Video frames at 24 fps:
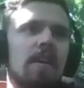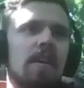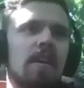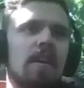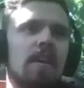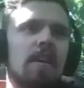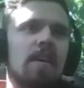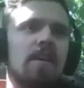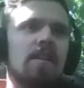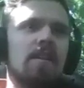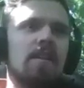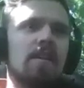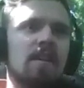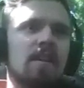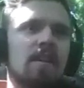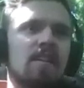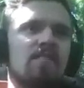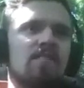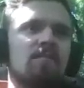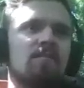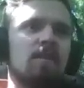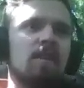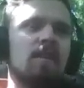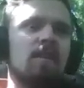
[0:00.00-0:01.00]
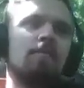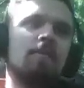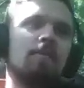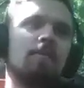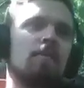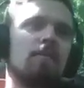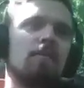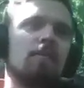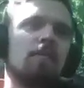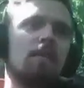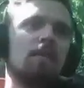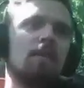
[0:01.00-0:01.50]
And if
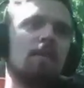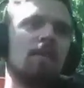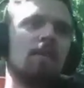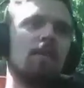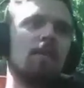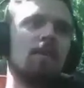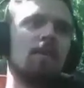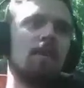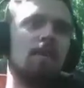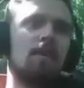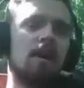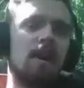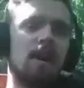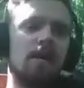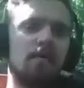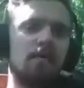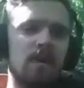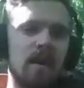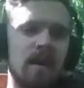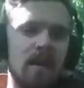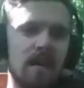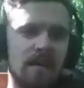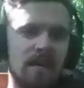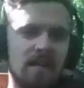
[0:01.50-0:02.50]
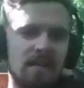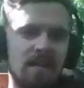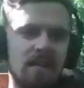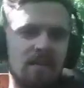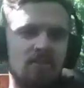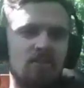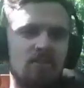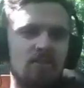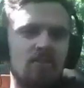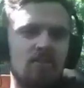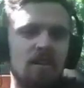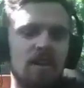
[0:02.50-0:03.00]
people are not paying
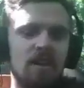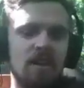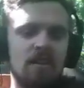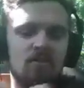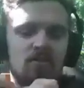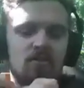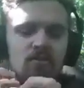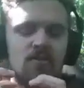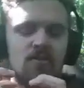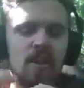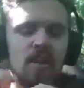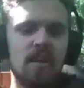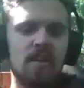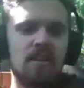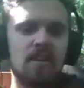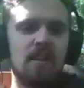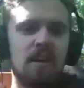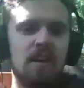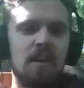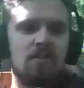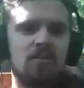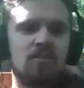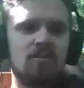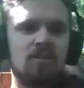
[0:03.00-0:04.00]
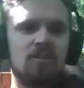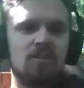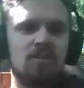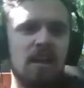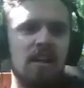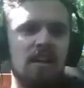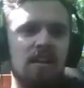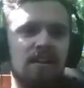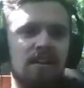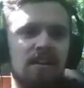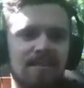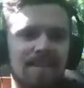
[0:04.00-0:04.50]
attention to that and trying to
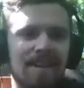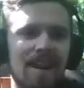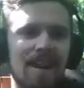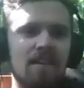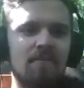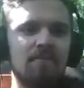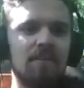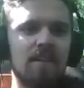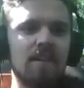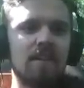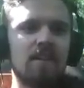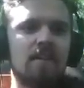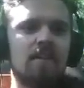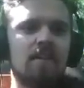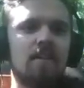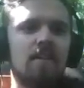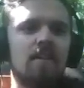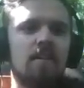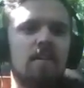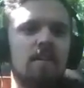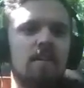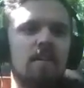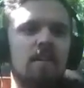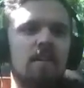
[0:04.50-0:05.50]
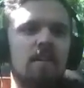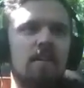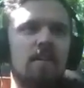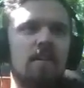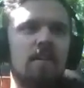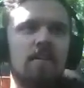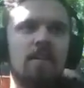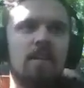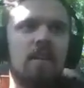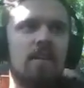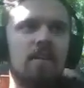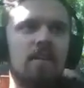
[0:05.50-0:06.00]
understand this conflict,
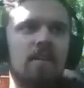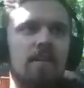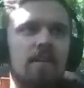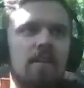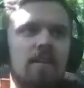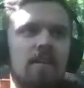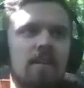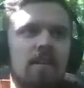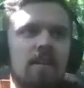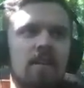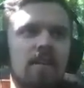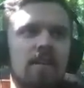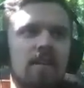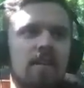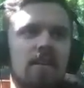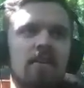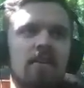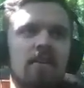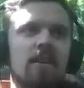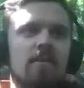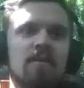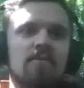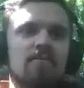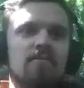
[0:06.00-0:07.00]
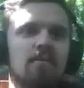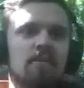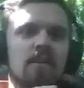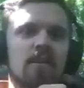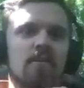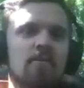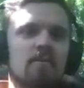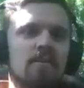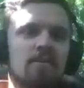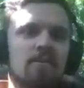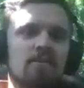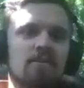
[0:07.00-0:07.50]
then they're going to be
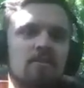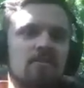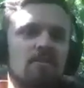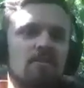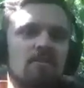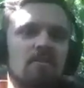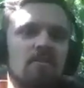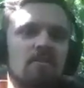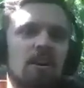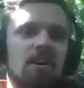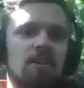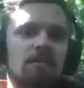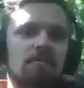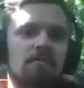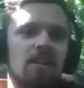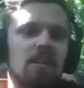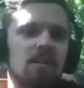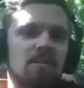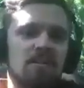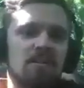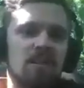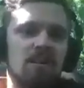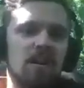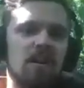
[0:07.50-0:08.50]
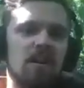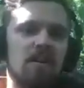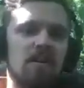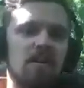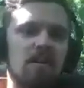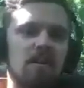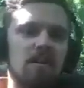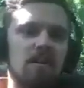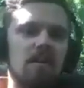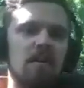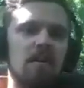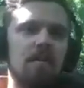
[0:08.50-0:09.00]
fully positioned on the wrong side.
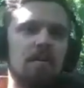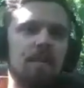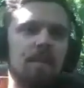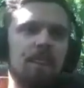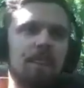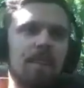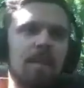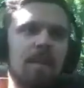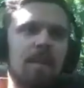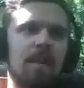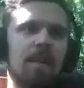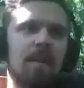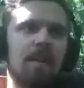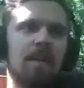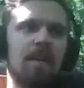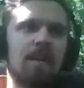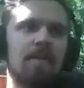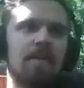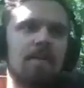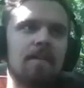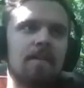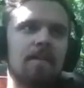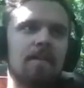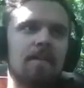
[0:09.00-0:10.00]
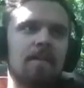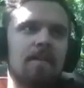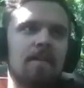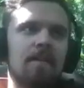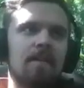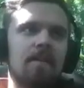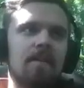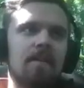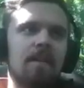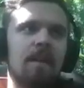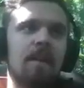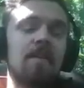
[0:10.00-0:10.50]
And
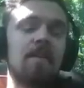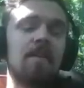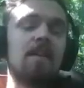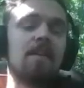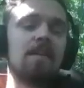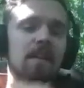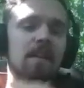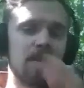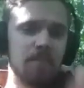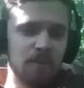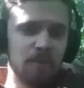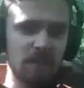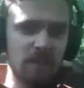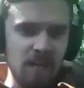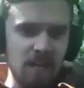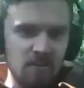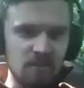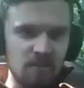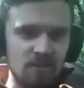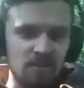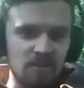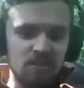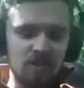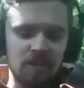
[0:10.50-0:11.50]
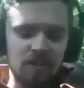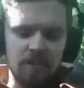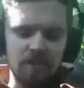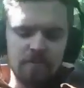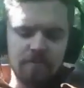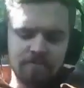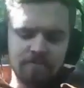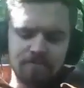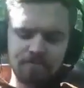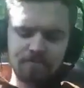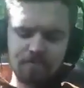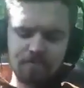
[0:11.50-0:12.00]
the implications here,